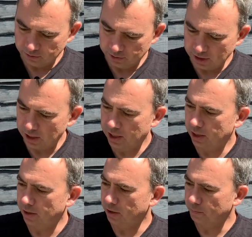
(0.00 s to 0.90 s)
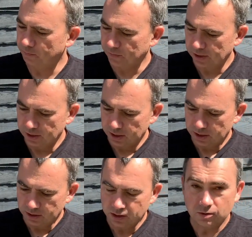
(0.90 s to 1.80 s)
there.
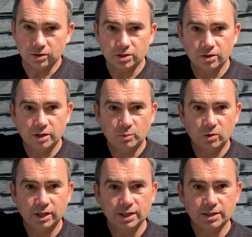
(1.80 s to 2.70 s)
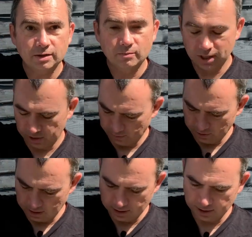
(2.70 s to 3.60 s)
Got side pockets, some mesh for
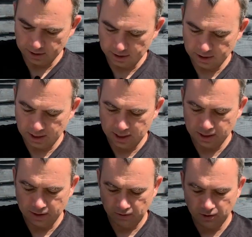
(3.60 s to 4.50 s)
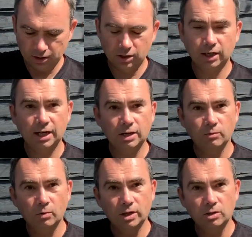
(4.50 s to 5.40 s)
things is here. Now
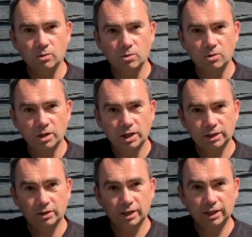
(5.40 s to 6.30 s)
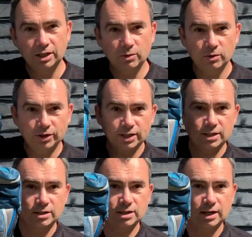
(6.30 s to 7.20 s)
again, when you're cycling, you want
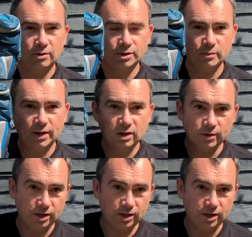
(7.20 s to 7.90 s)
this sat on your back. When